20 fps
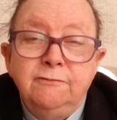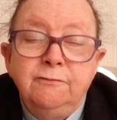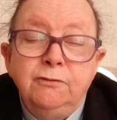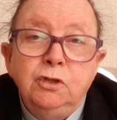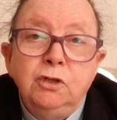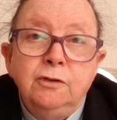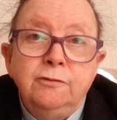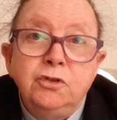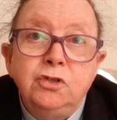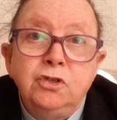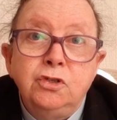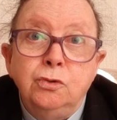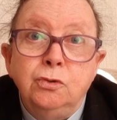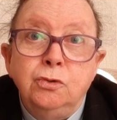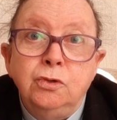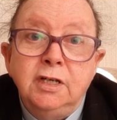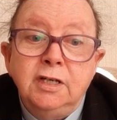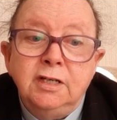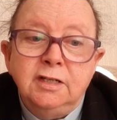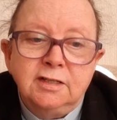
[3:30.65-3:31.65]
full of
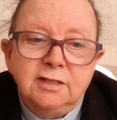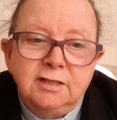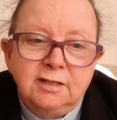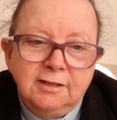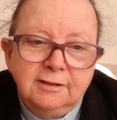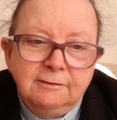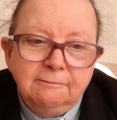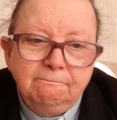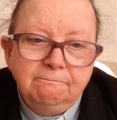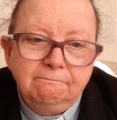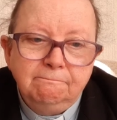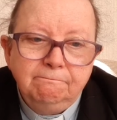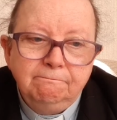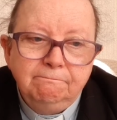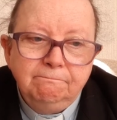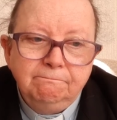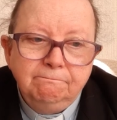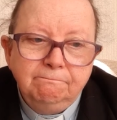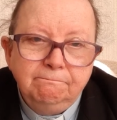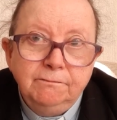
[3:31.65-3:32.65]
stories.
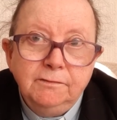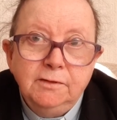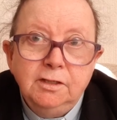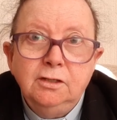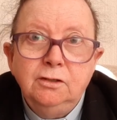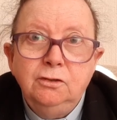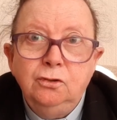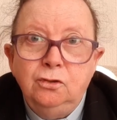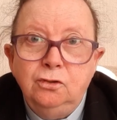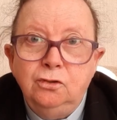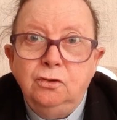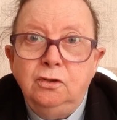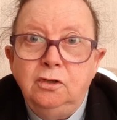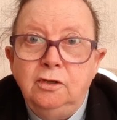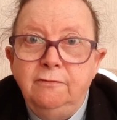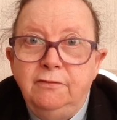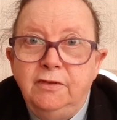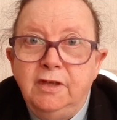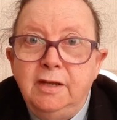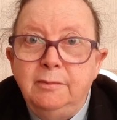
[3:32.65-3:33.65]
Not all
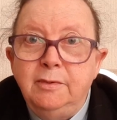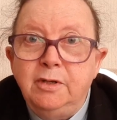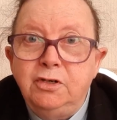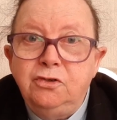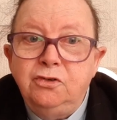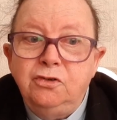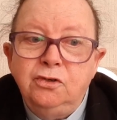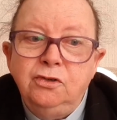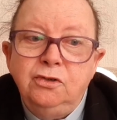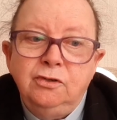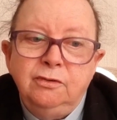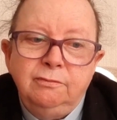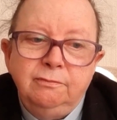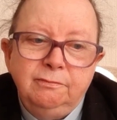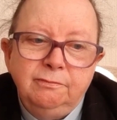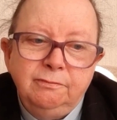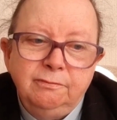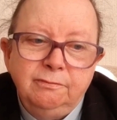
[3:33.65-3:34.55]
of them are true,